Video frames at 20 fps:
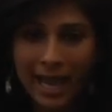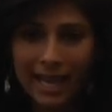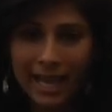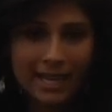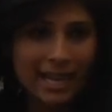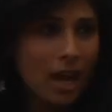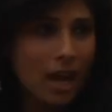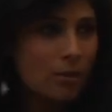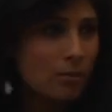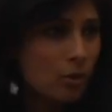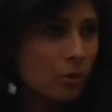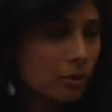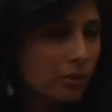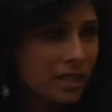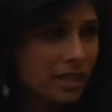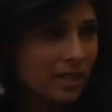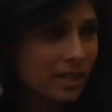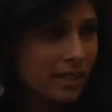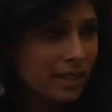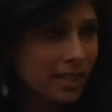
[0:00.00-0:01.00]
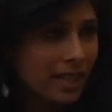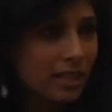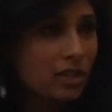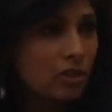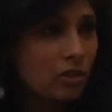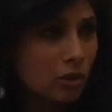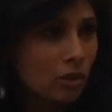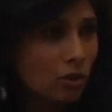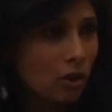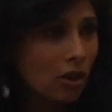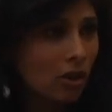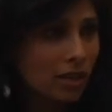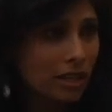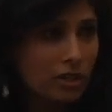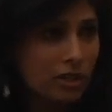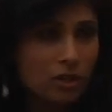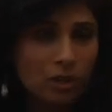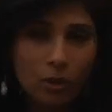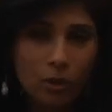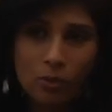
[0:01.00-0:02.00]
And now, more recently, it's the
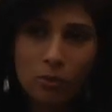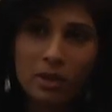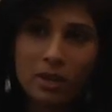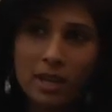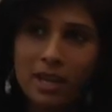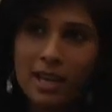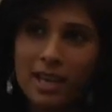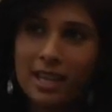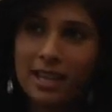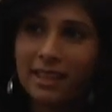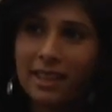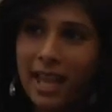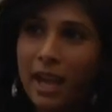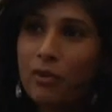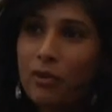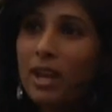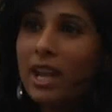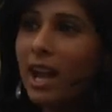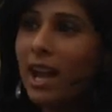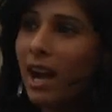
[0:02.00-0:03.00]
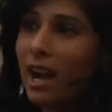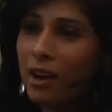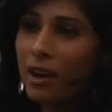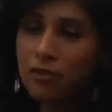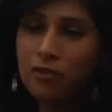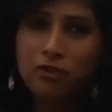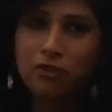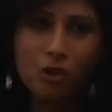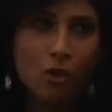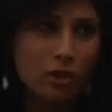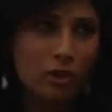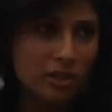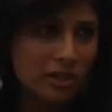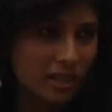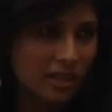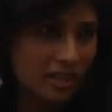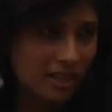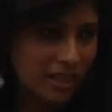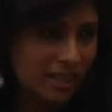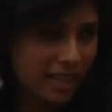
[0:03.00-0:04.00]
dollar. So there are
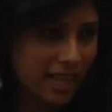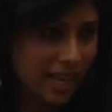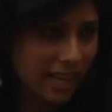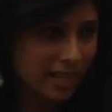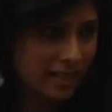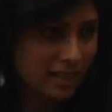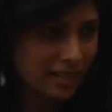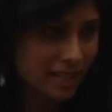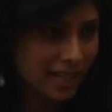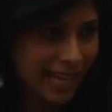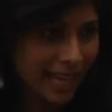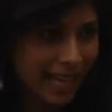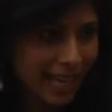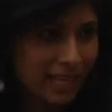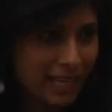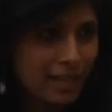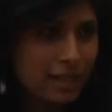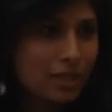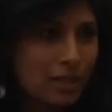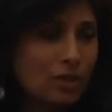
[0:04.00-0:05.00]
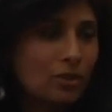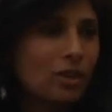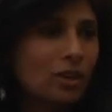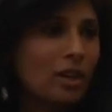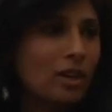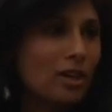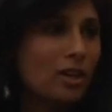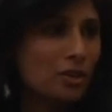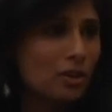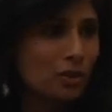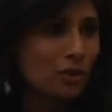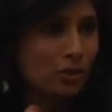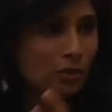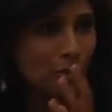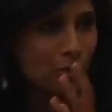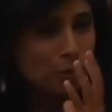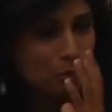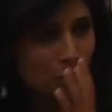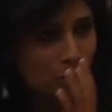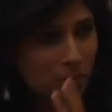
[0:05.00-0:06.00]
forces that tend
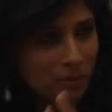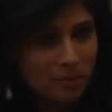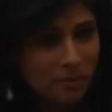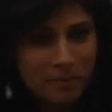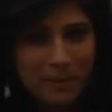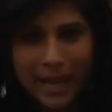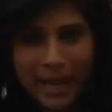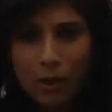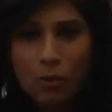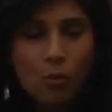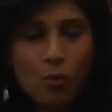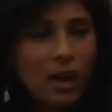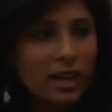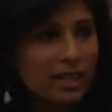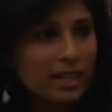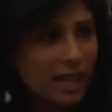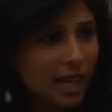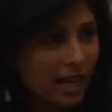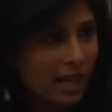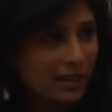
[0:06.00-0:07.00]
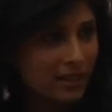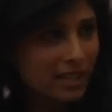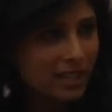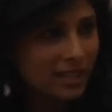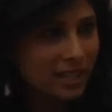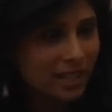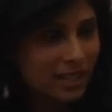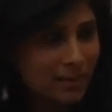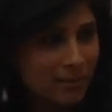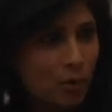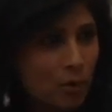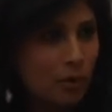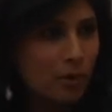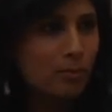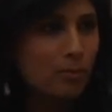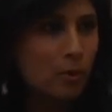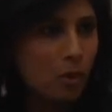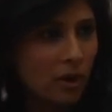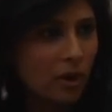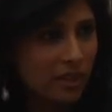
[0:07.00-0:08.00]
to make one currency
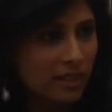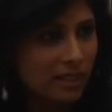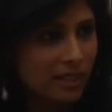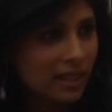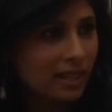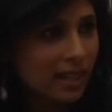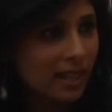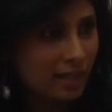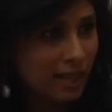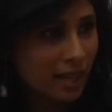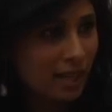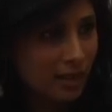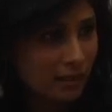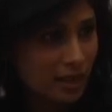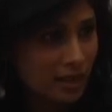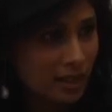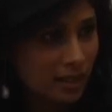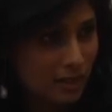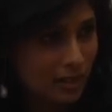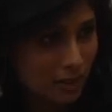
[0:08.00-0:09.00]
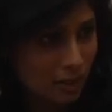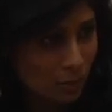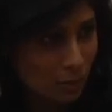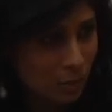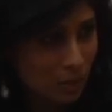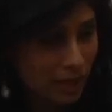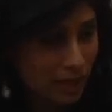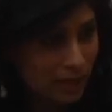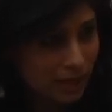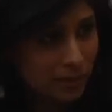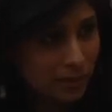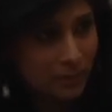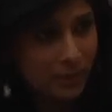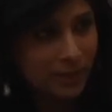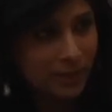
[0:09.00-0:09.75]
more important than other currencies in the world.